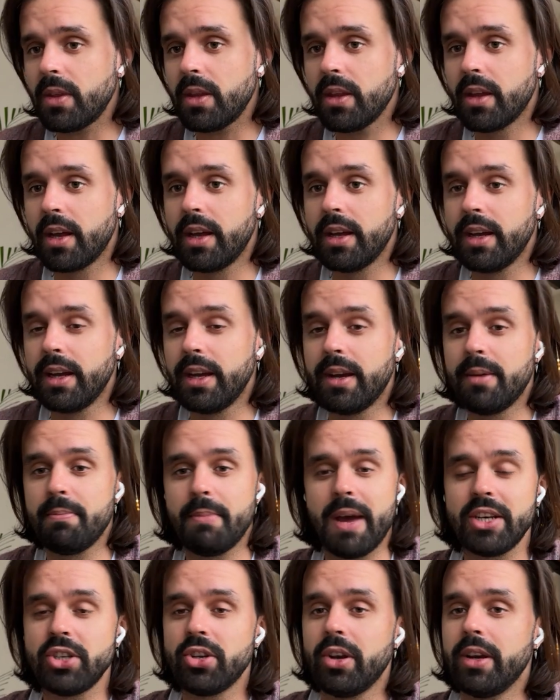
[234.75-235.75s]

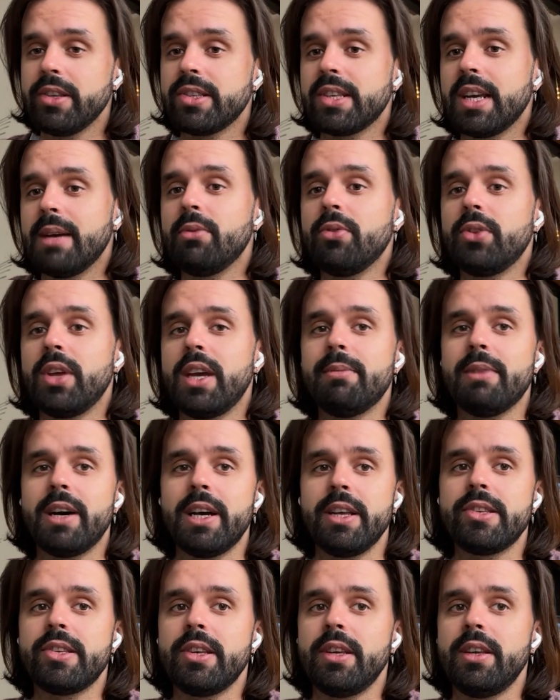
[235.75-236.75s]
Mentioning some of them,
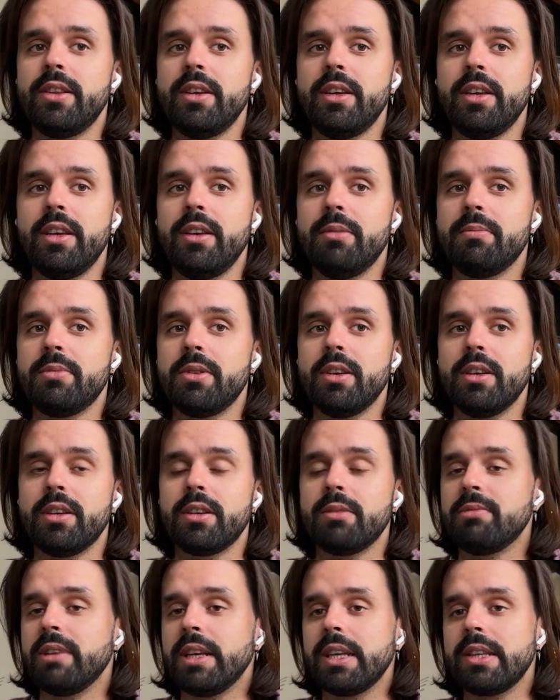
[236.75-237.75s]
I'd say
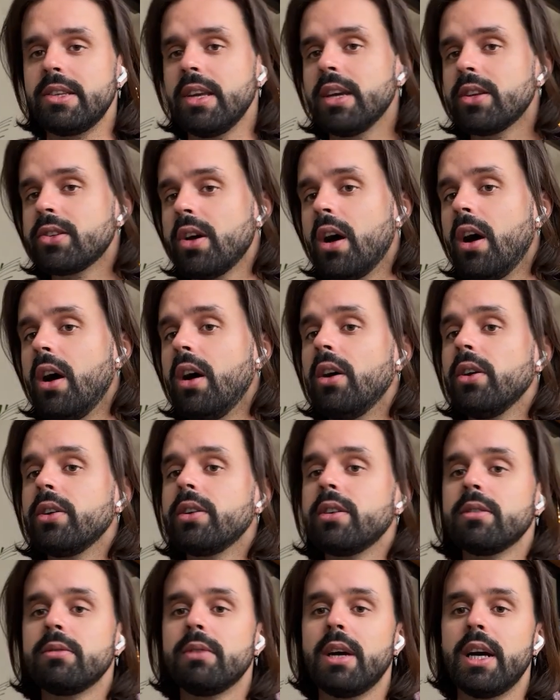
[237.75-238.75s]
they're like TikTok,
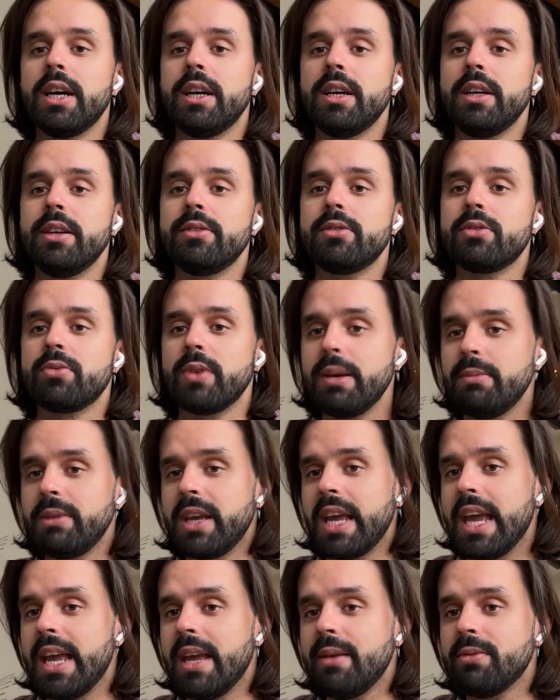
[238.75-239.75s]
Dream
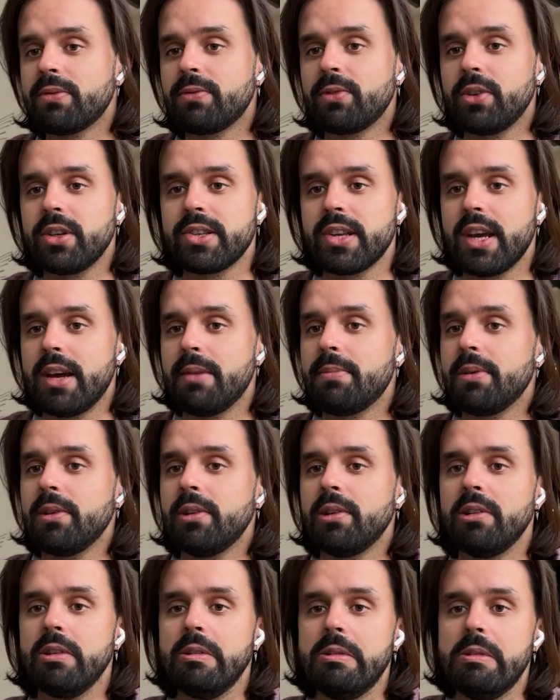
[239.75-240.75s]
Games, for
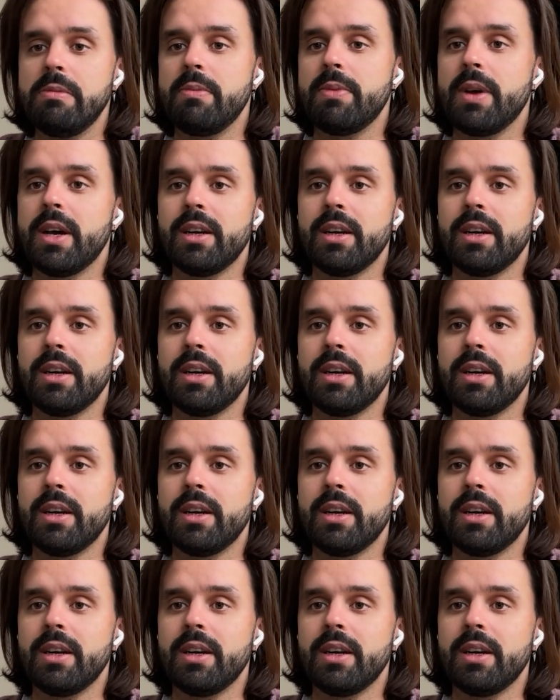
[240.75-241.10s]
example.